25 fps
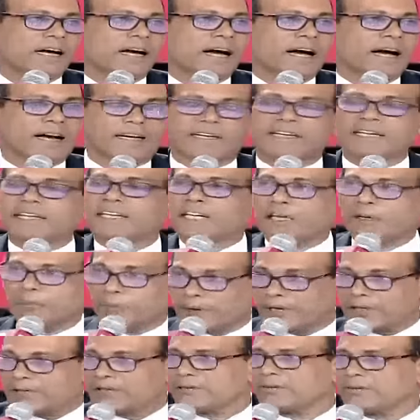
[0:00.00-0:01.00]
and he
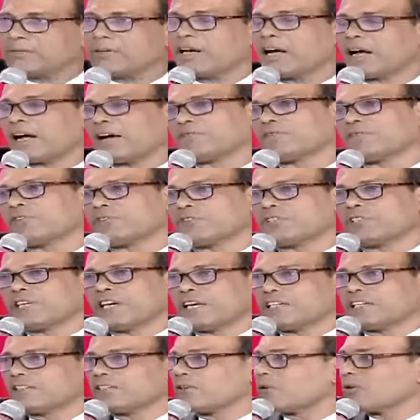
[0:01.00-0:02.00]
will have to
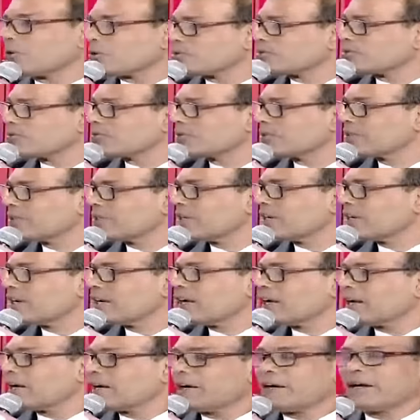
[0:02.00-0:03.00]
change course,
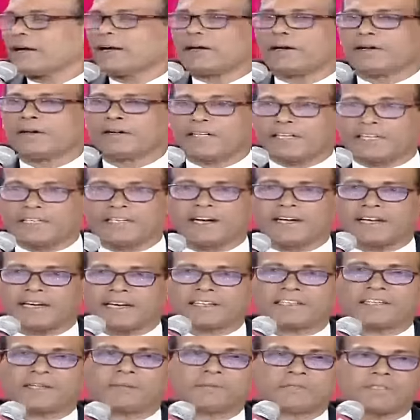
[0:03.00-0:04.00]

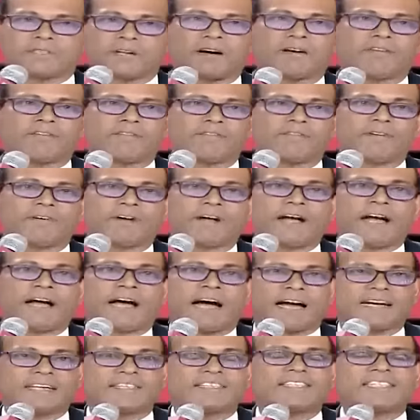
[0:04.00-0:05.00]
redirect himself,
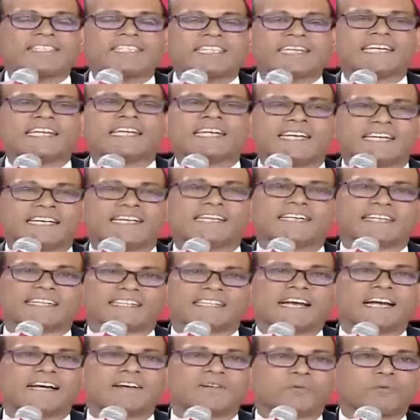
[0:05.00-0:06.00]
and see
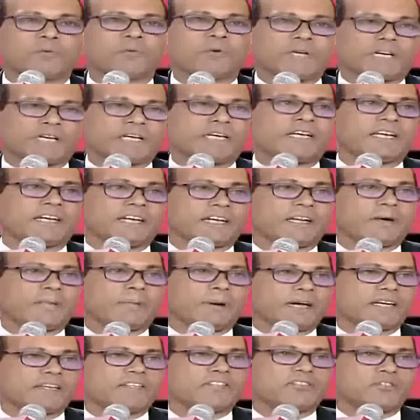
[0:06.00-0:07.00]
that we
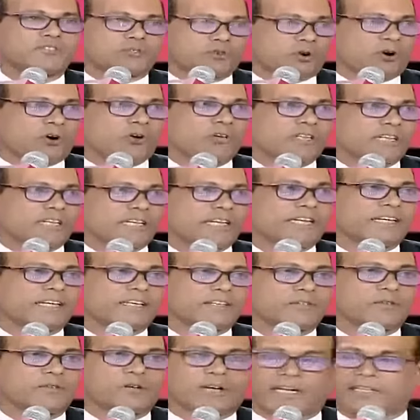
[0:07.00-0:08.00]
remain strongly
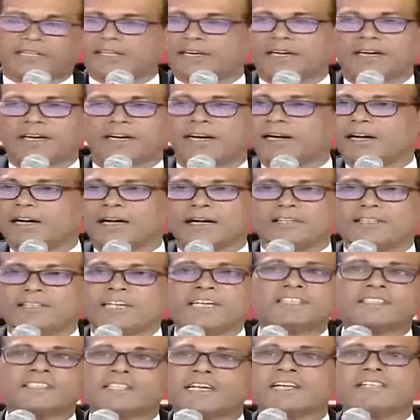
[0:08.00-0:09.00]
together.
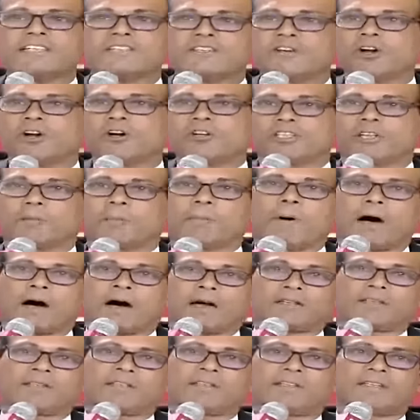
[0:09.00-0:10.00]
This is not the
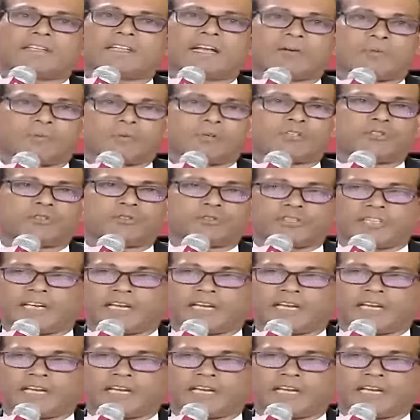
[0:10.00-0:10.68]
path that we should